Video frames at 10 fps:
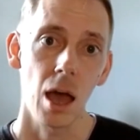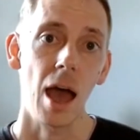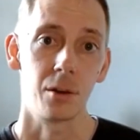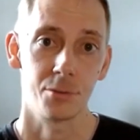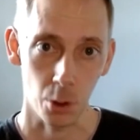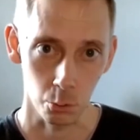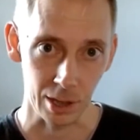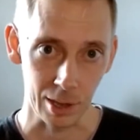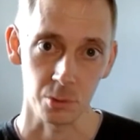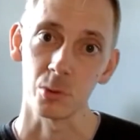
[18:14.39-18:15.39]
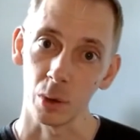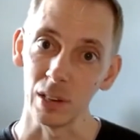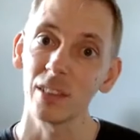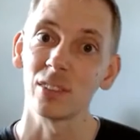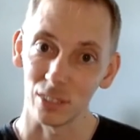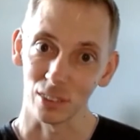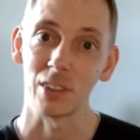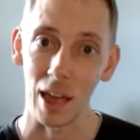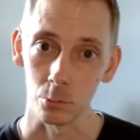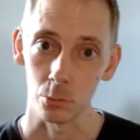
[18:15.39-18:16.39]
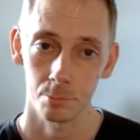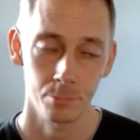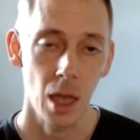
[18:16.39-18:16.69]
and phonemes, between letters and sounds,